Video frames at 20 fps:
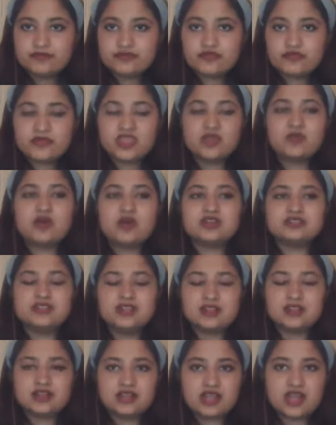he was a
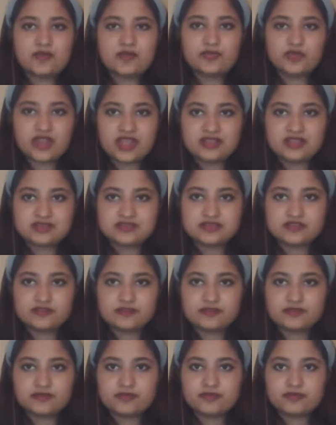little apprehensive,
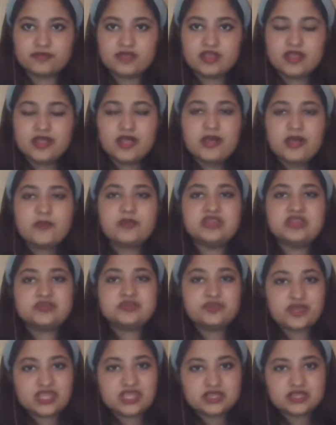but
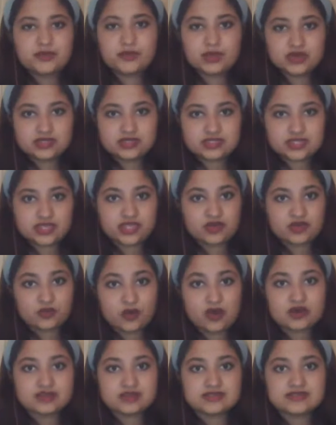being the person he
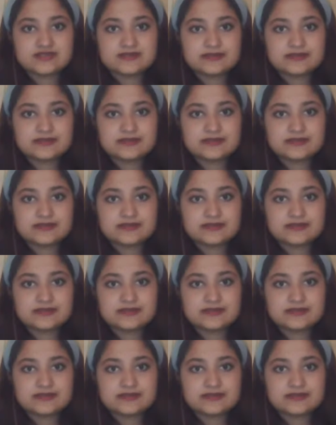was,